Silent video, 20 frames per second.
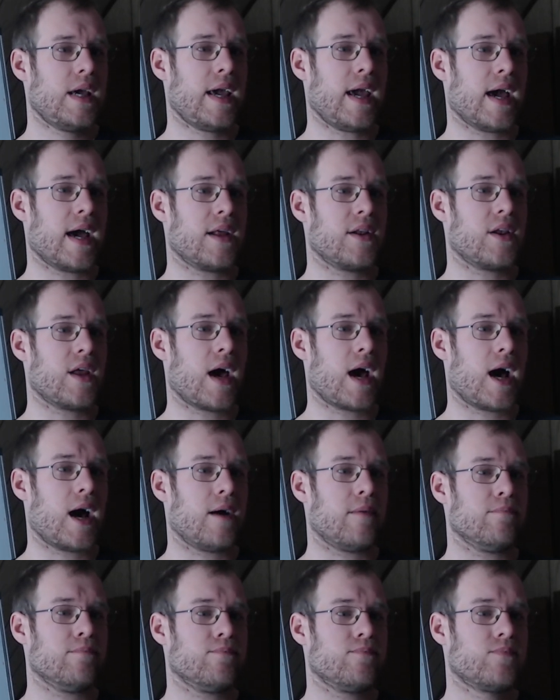And
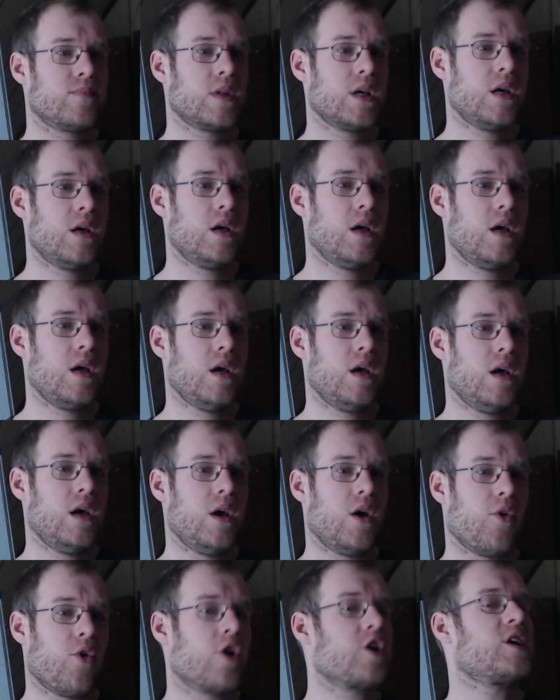um,
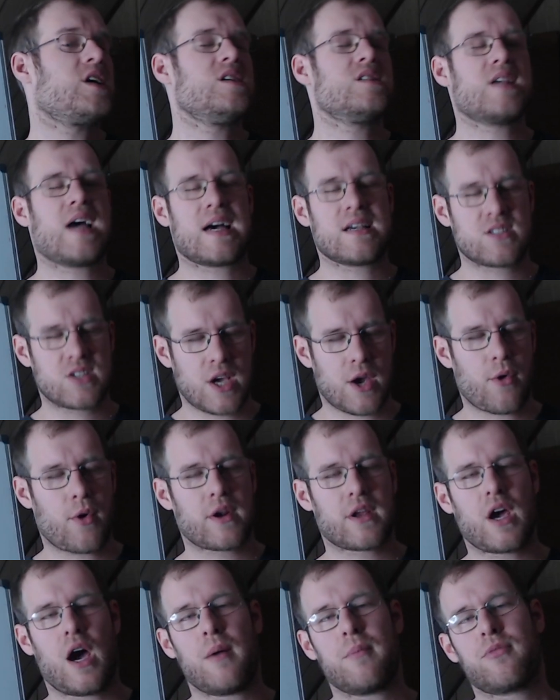Rookie's Azir
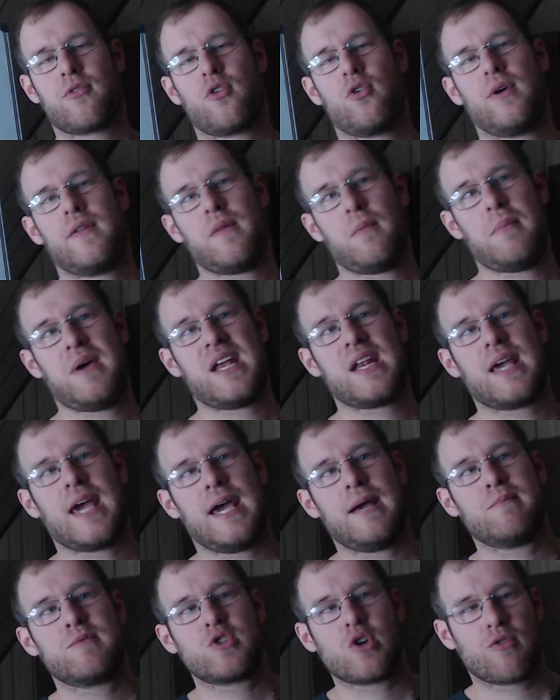would come through in the
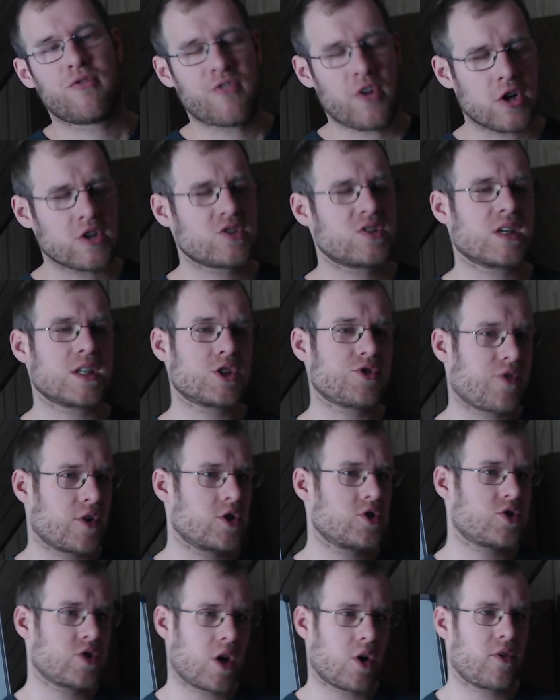mid-game. So first things
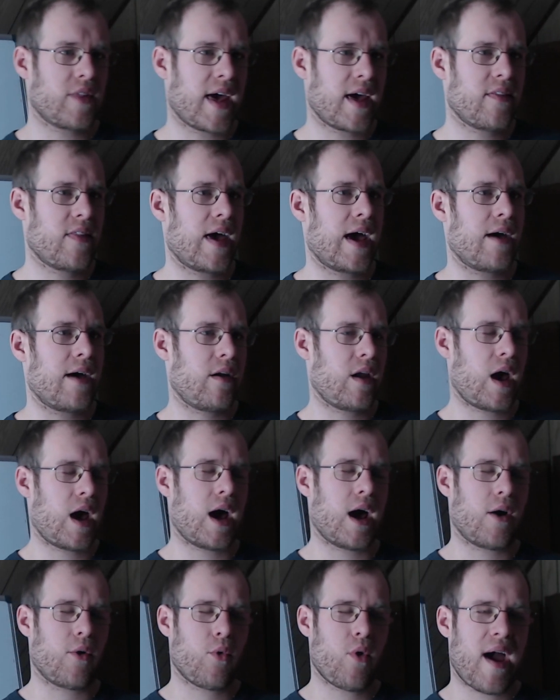first, though, that, that
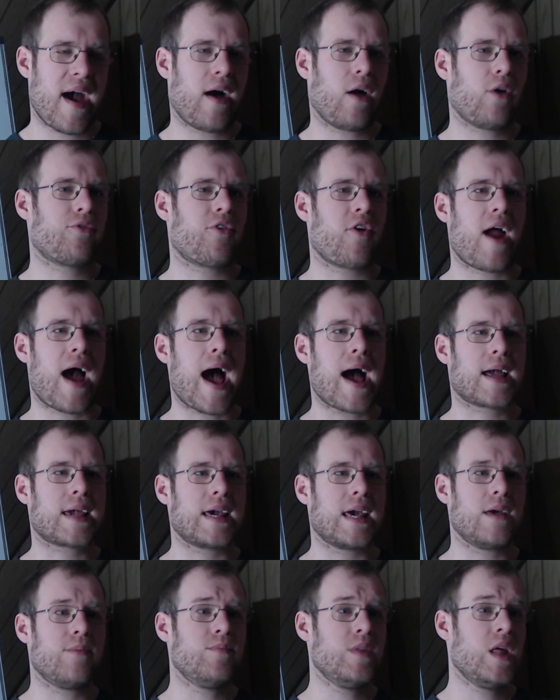uh, rel for
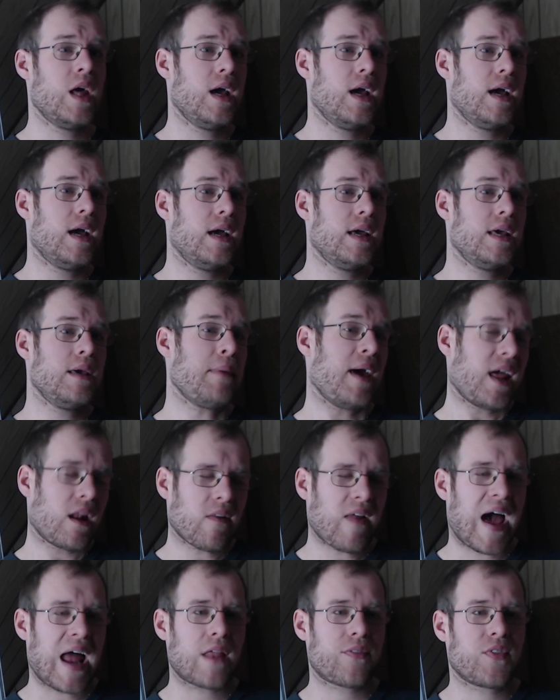Aki, he
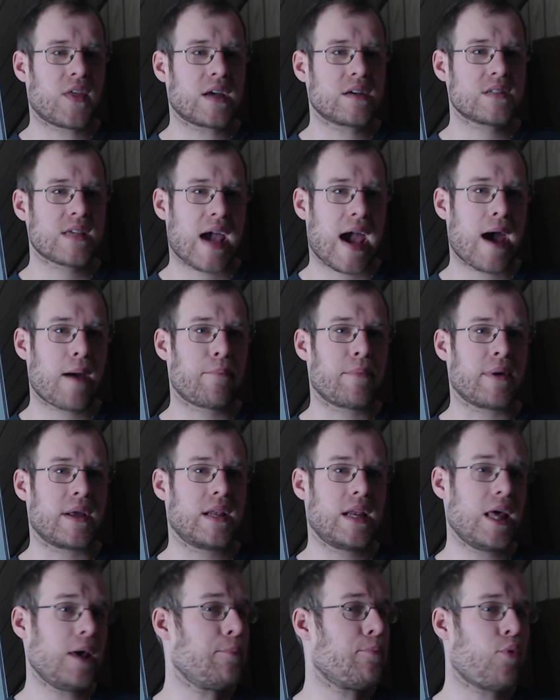made a lot of things
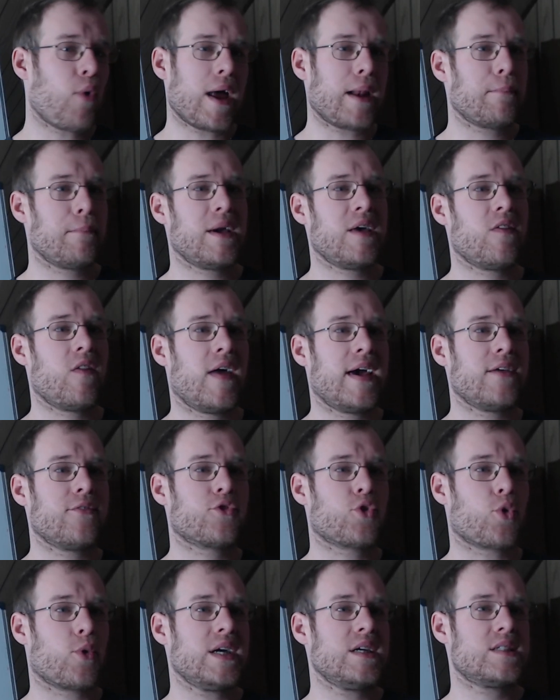happen. N I P went mid
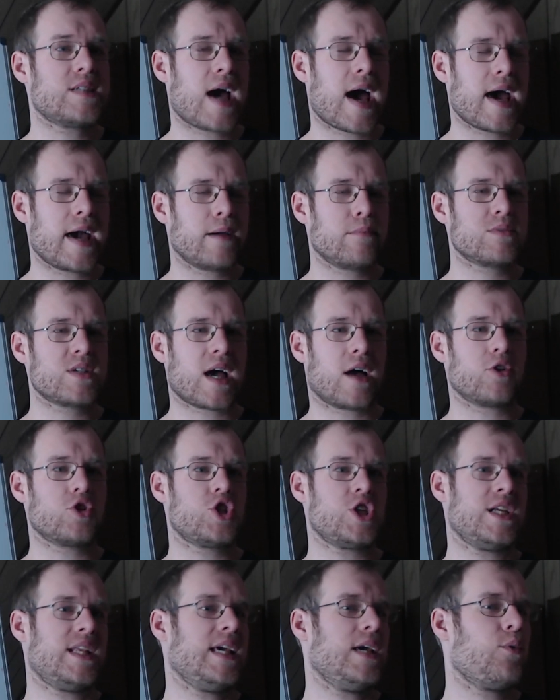lane three times.
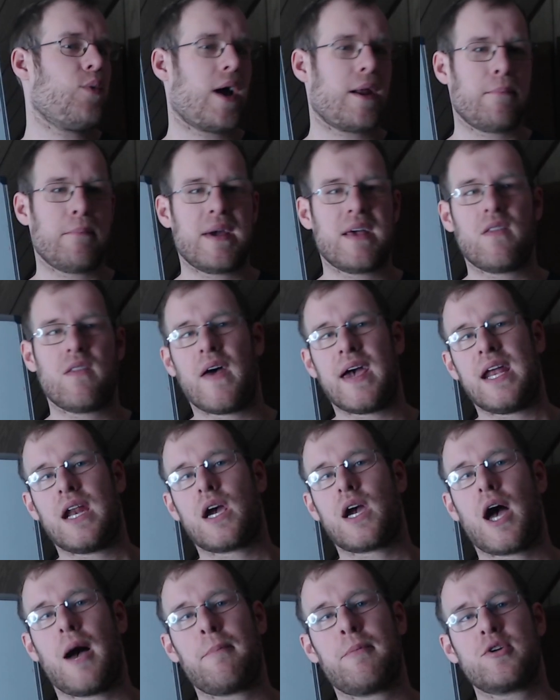L G D went mid
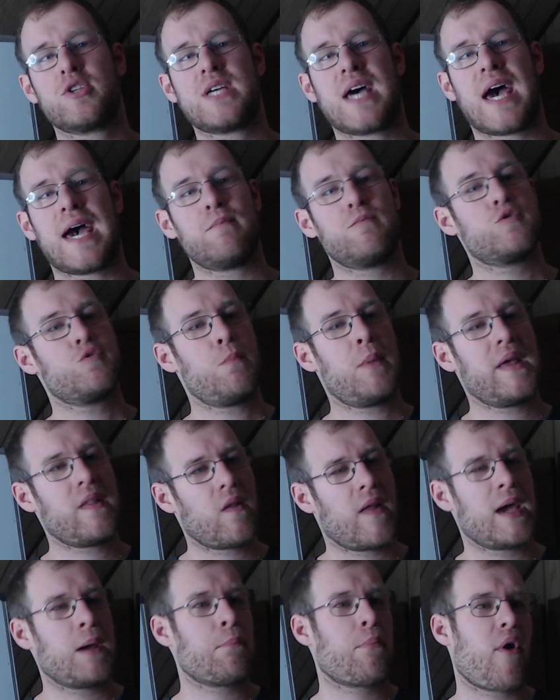lane a couple times.
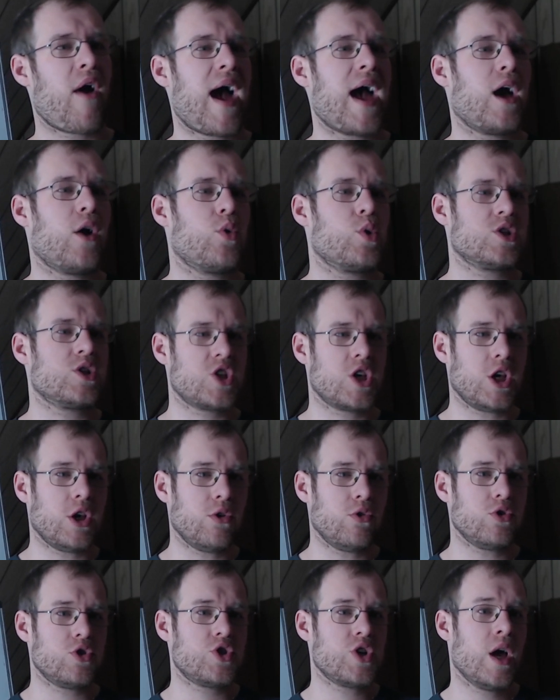Mid lane prio was
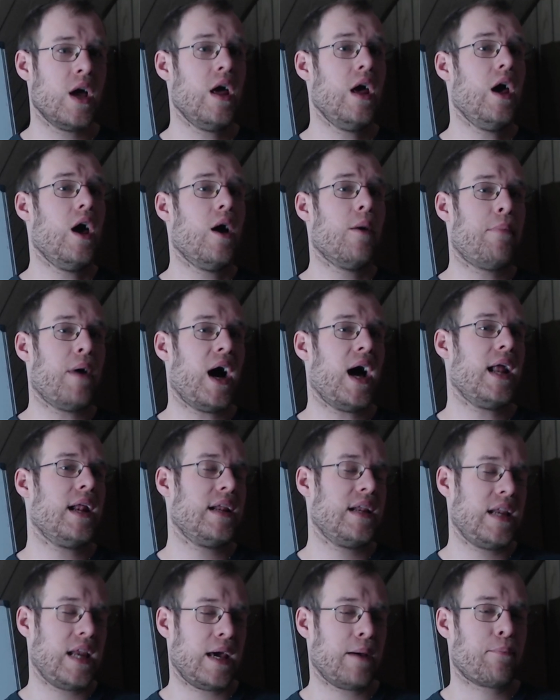huge,
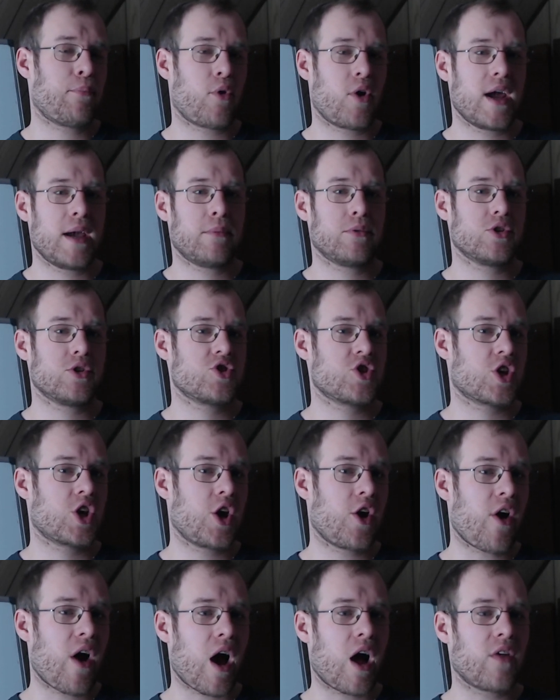but N I P were able to
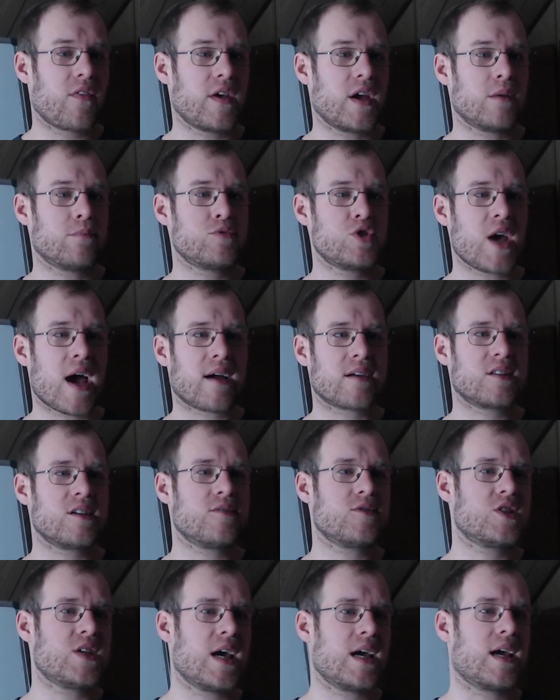secure all the
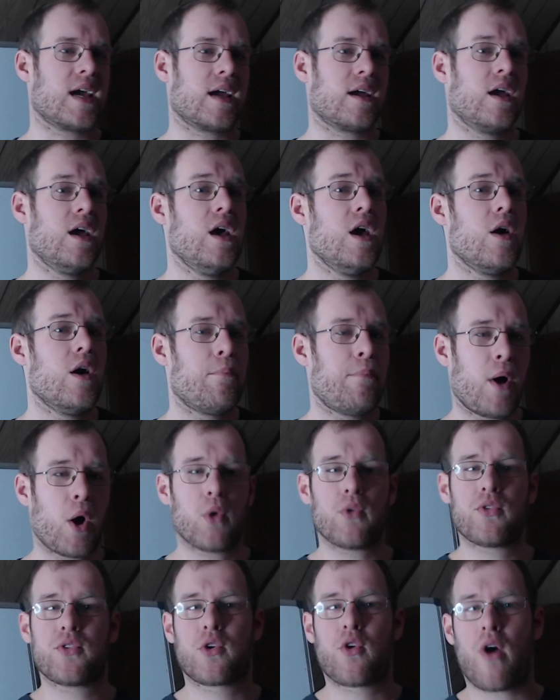objectives, taking
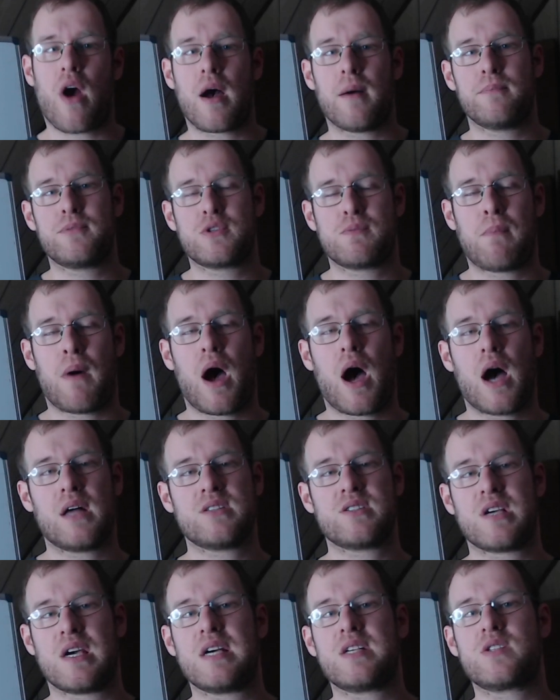both grub
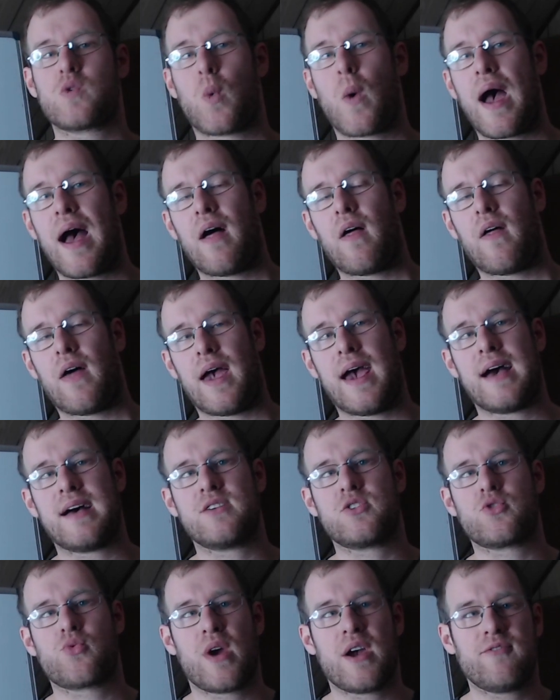spawns as well
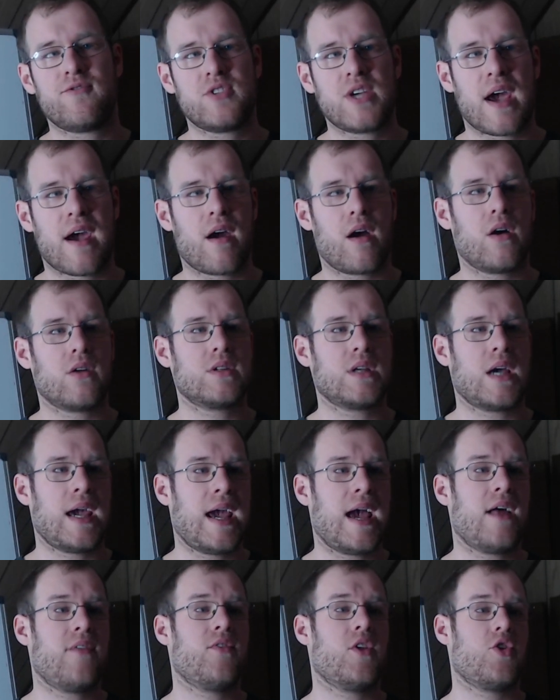as Rift Herald
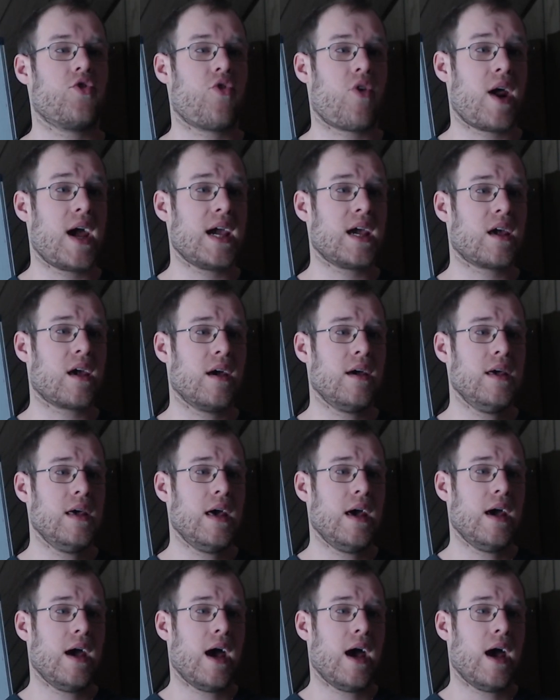and the Drake.